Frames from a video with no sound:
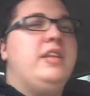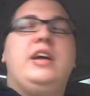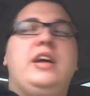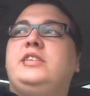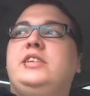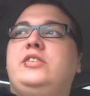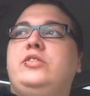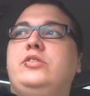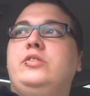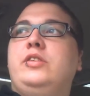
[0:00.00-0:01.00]
I elected
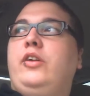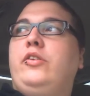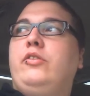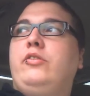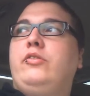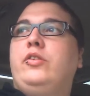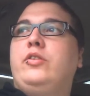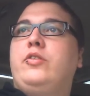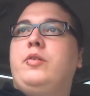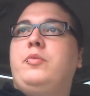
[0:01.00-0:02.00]
to not do the
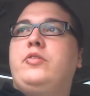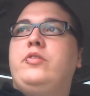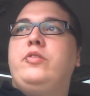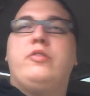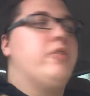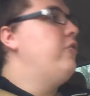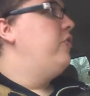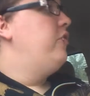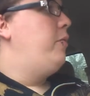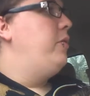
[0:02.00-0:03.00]
Grandma Susie
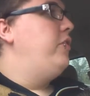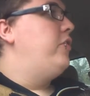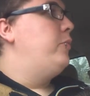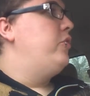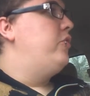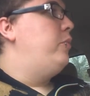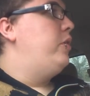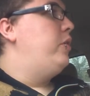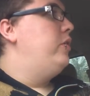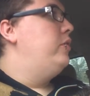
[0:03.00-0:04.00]
grocery shopping trip till
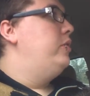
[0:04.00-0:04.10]
tomorrow.